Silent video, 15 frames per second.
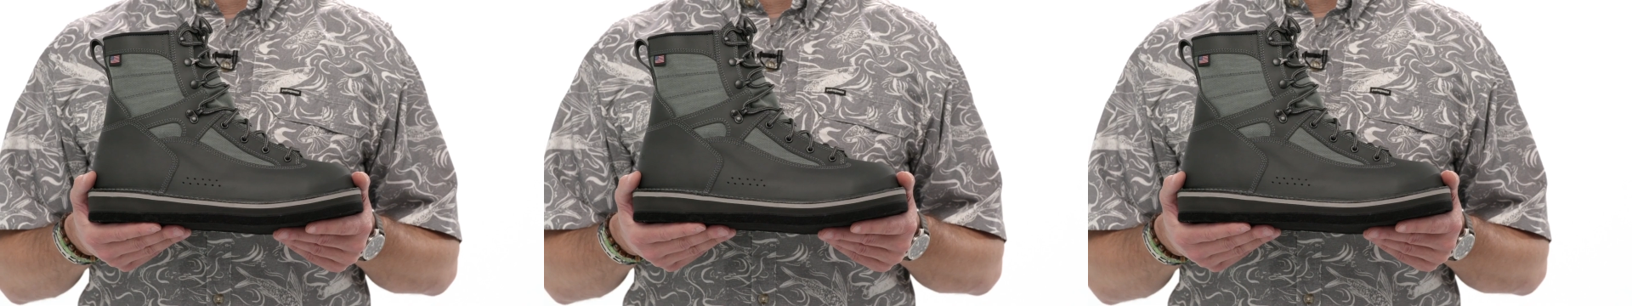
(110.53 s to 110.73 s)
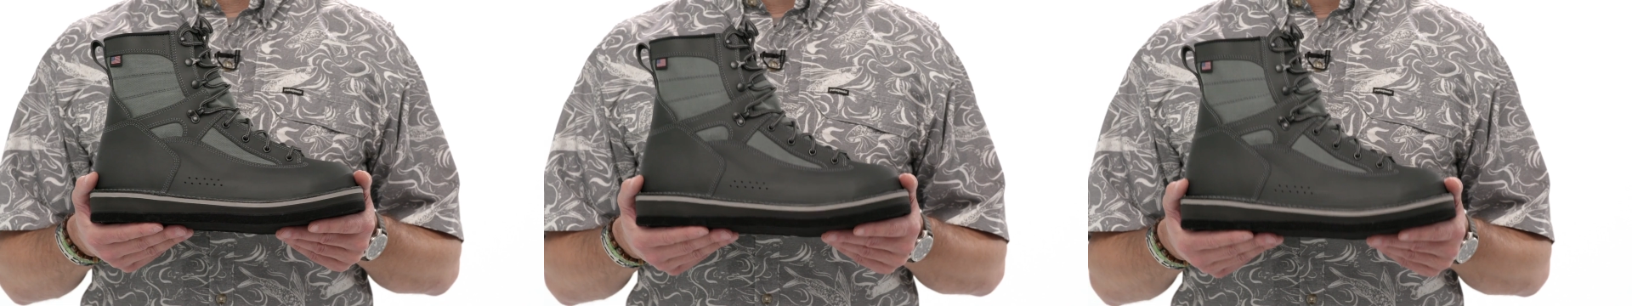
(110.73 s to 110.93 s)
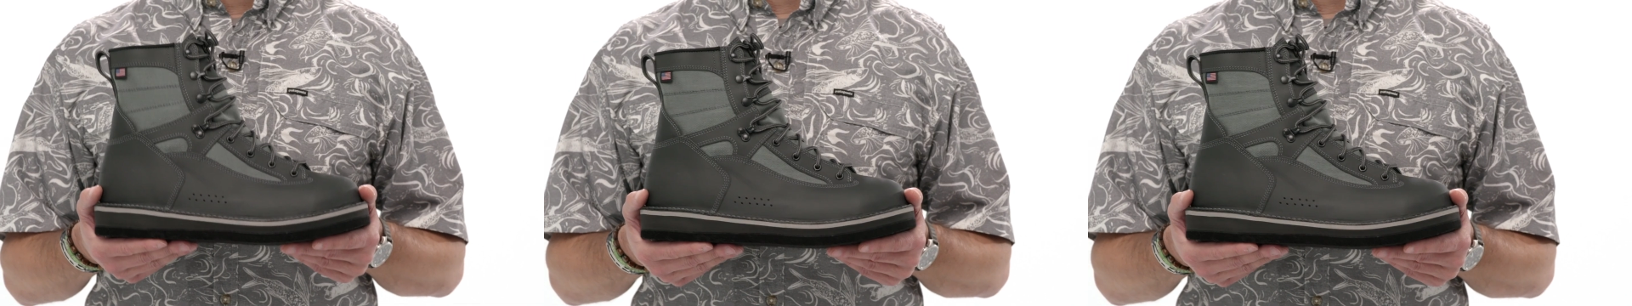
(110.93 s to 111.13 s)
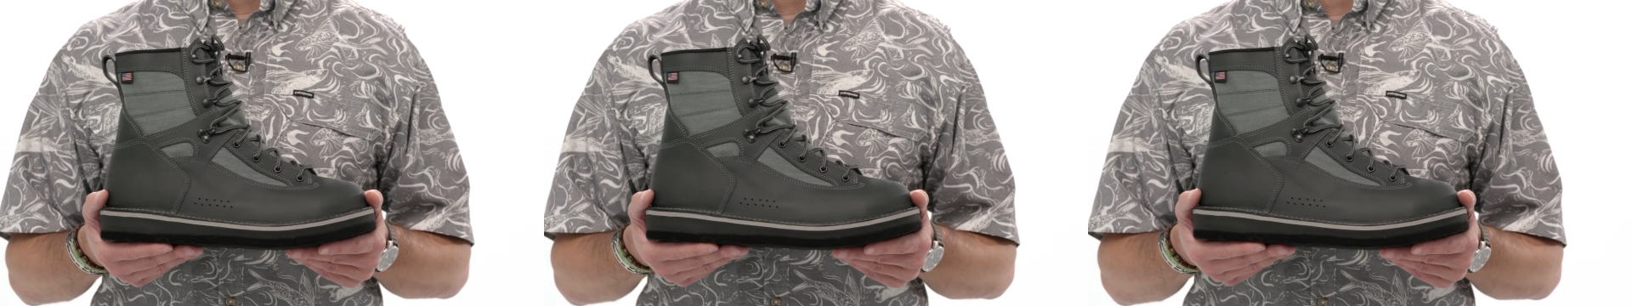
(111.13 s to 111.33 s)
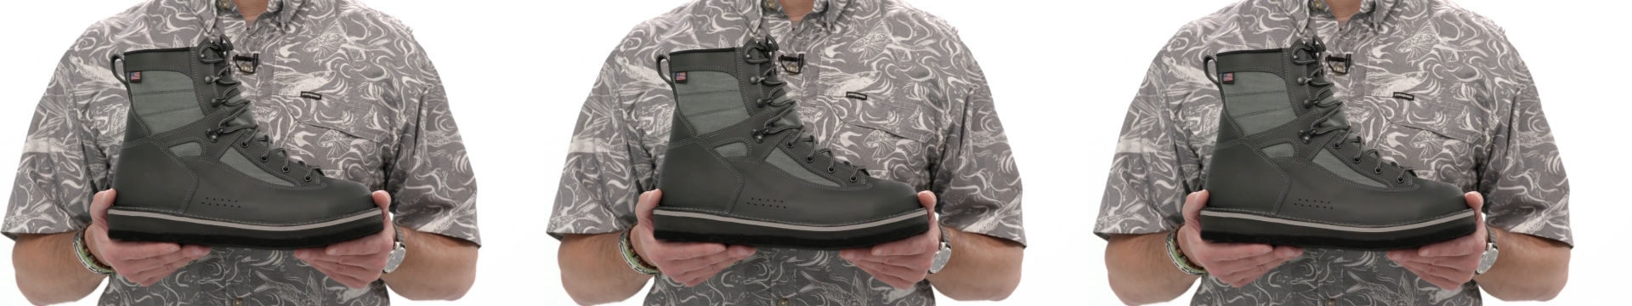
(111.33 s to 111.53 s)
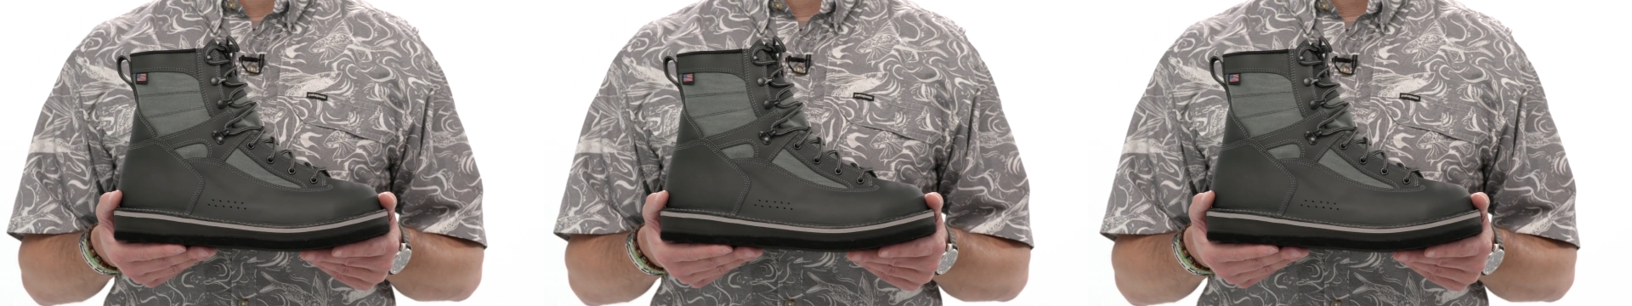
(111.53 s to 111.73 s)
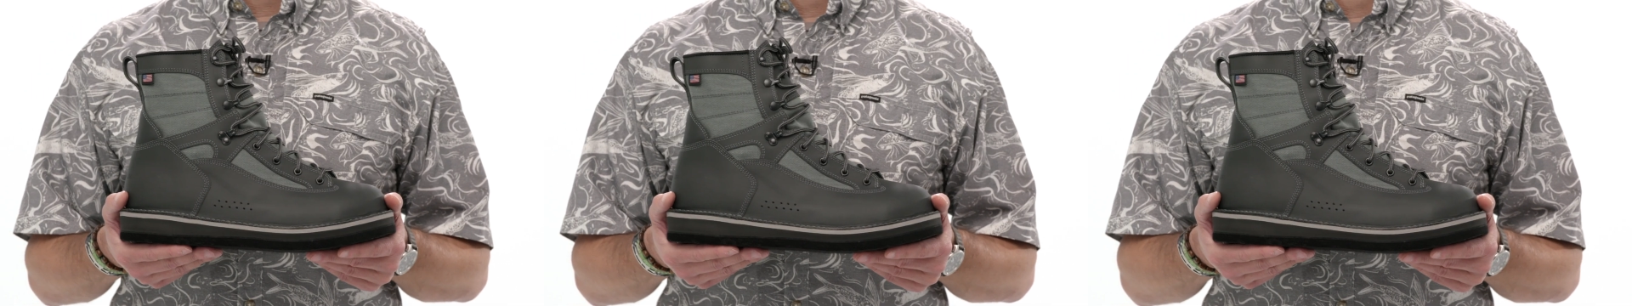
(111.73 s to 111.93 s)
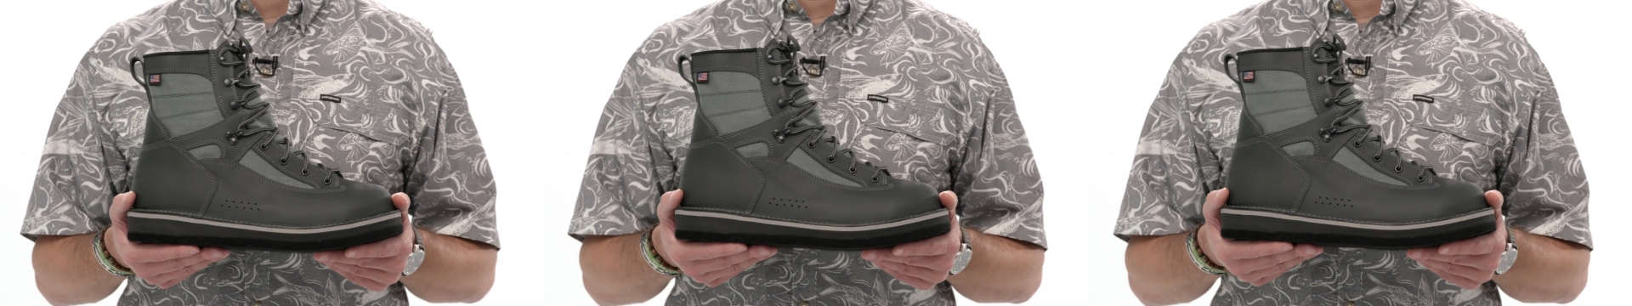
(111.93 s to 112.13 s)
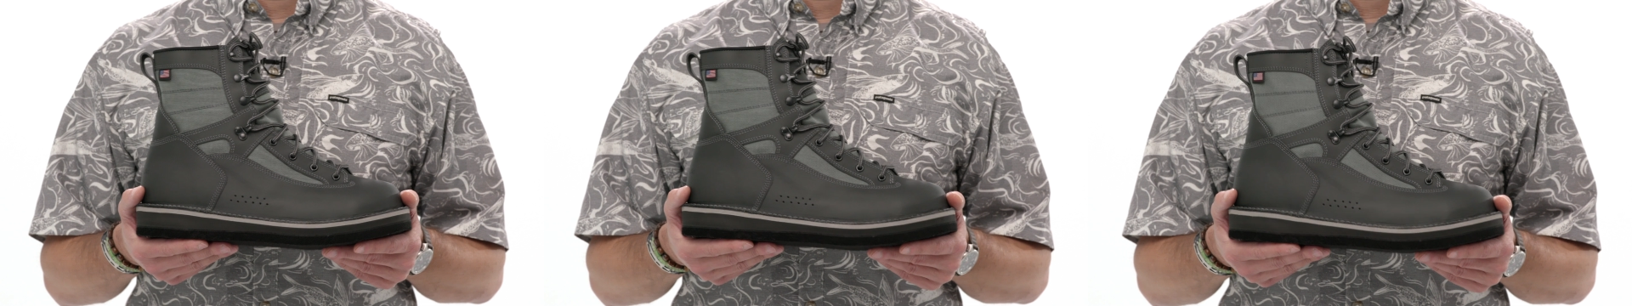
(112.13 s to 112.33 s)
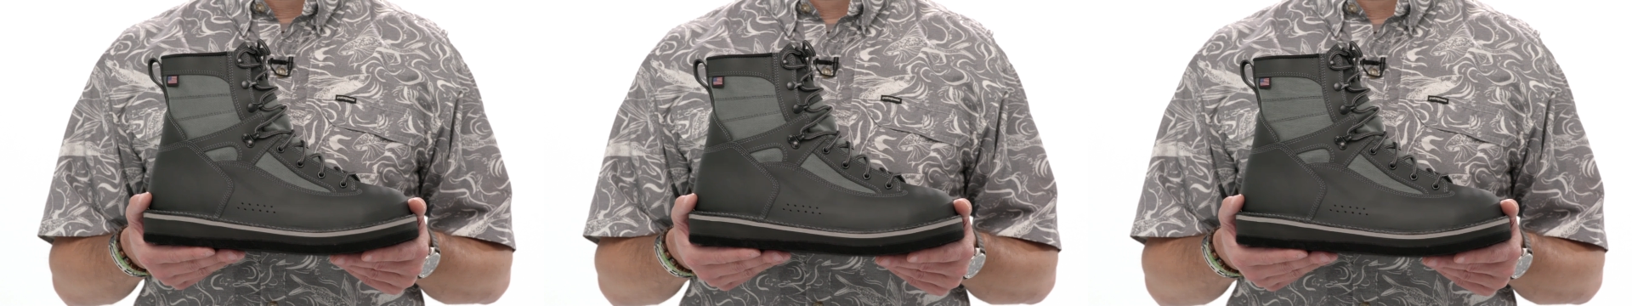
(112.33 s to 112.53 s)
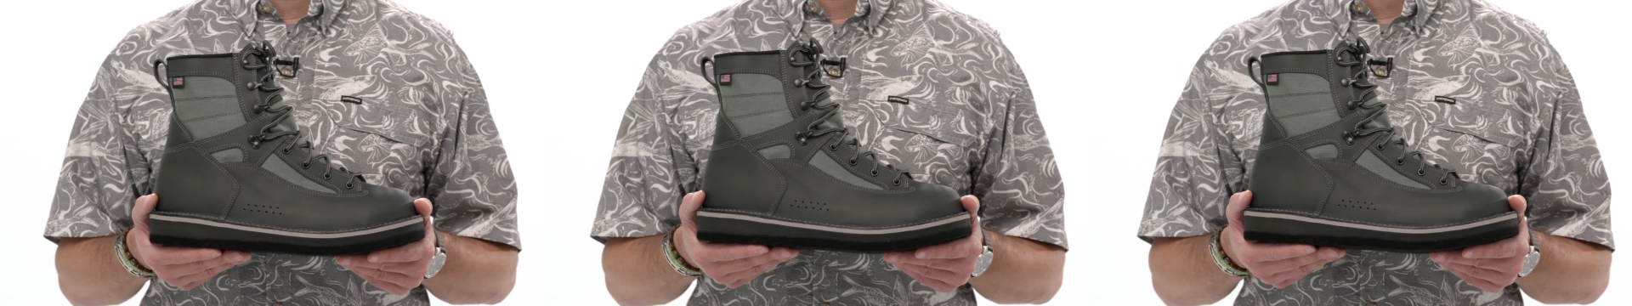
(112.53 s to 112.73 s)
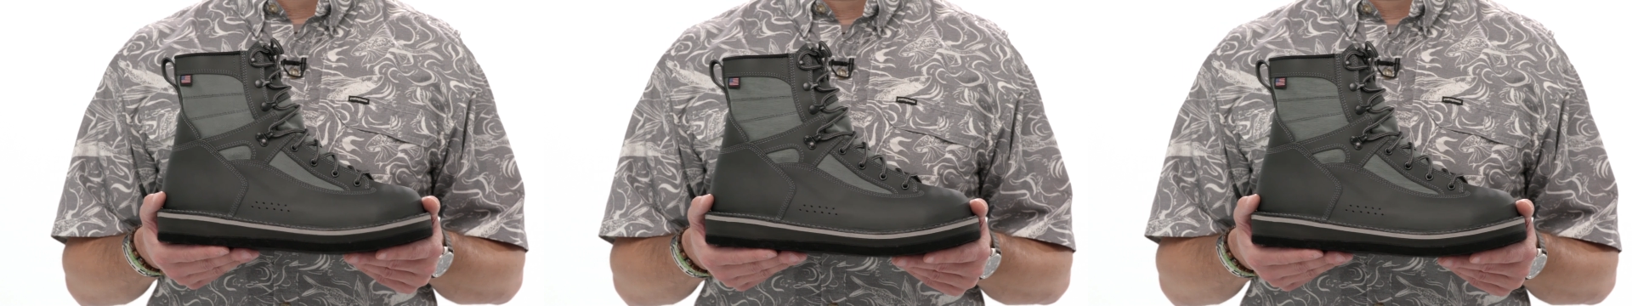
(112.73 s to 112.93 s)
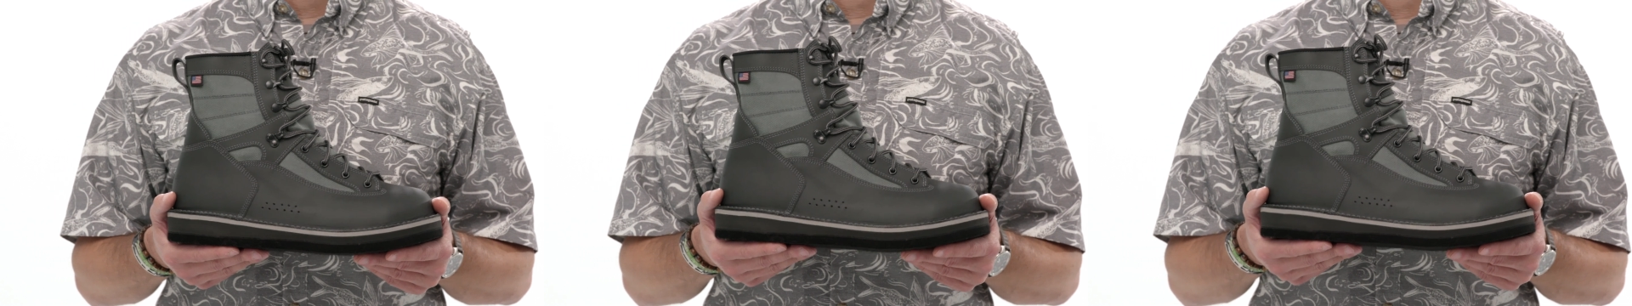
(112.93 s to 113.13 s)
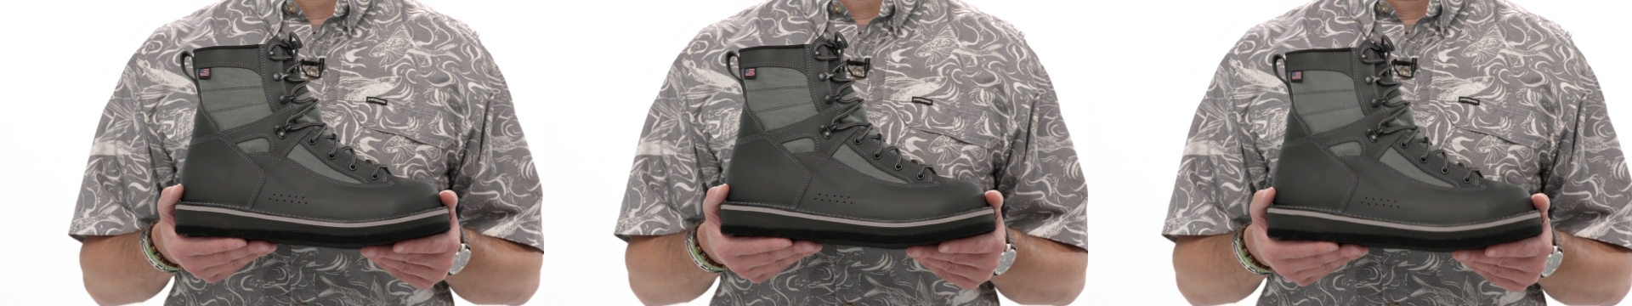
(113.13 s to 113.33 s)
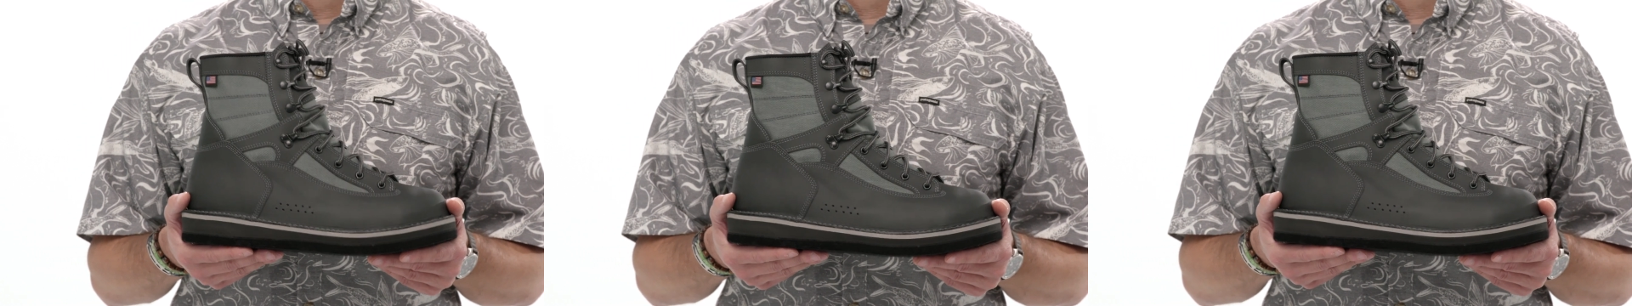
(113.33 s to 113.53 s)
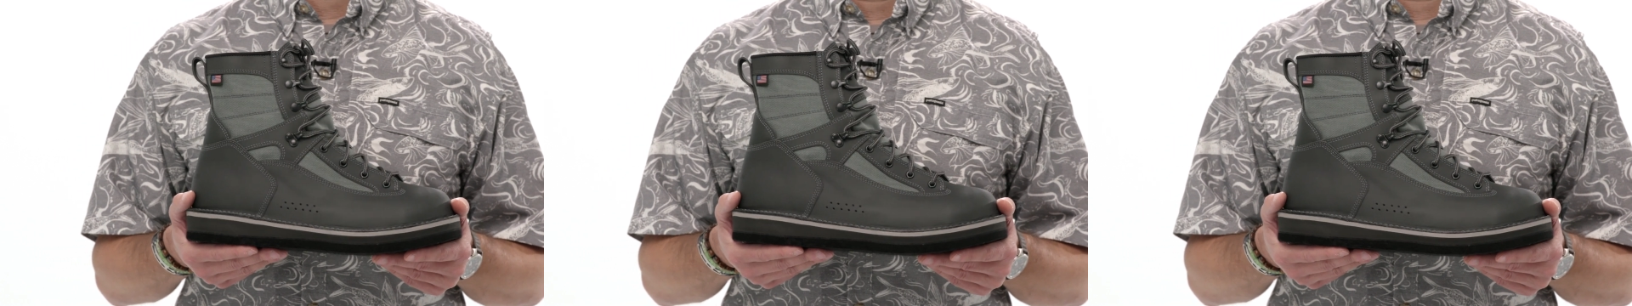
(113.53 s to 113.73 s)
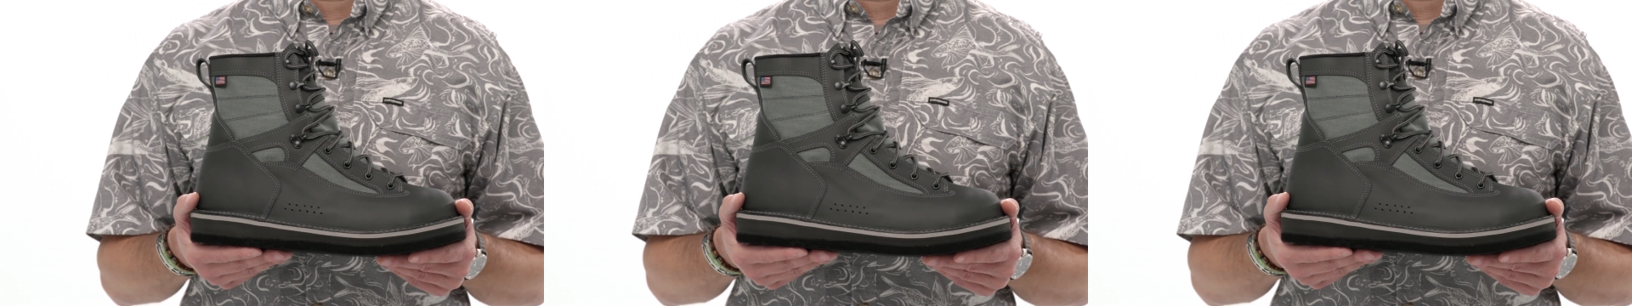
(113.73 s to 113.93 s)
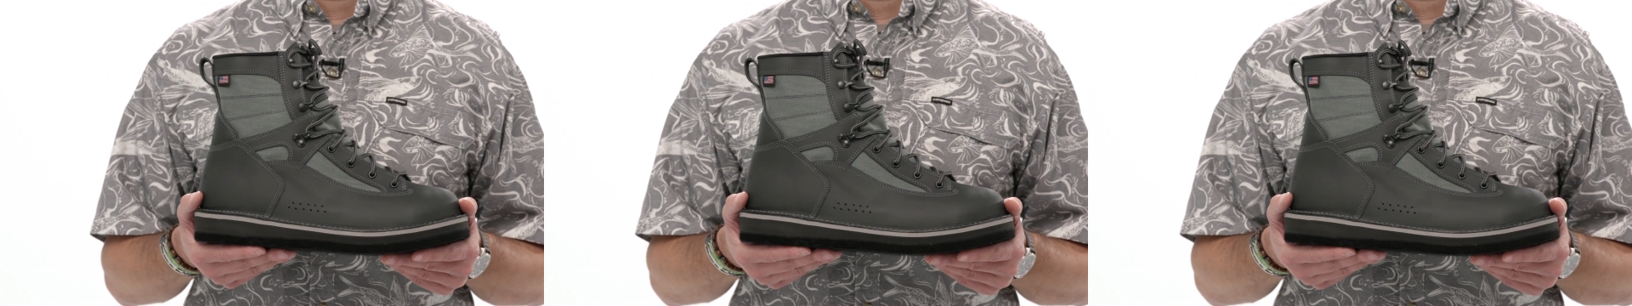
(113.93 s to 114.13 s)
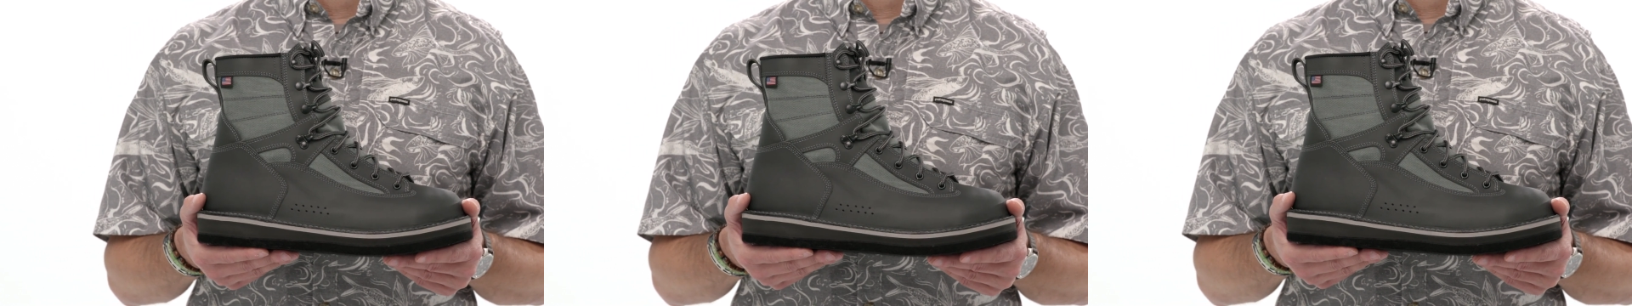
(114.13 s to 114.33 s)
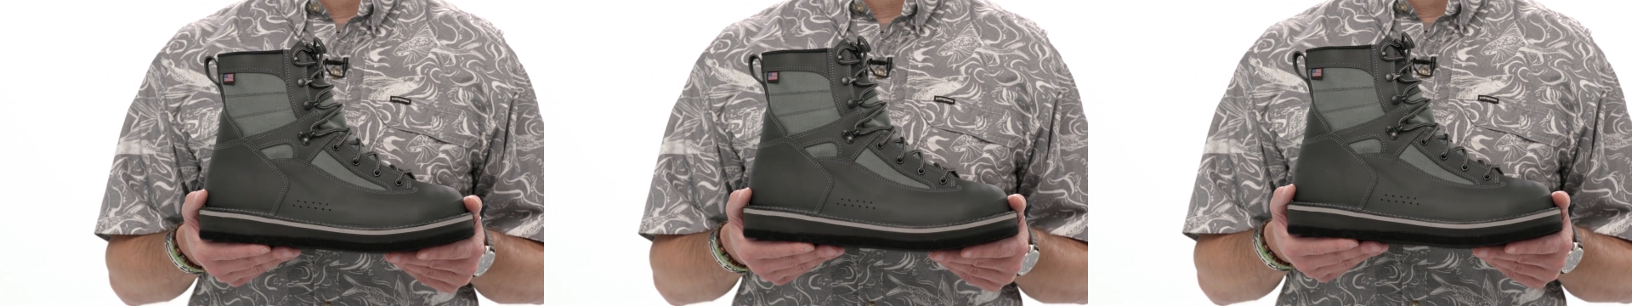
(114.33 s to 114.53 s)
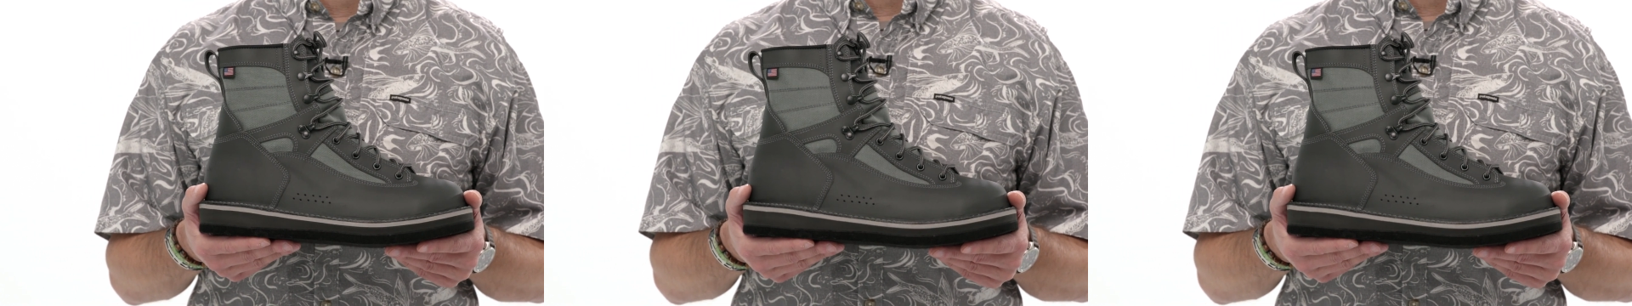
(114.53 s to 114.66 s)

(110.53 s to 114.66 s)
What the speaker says: Nobody's mouth can be seen.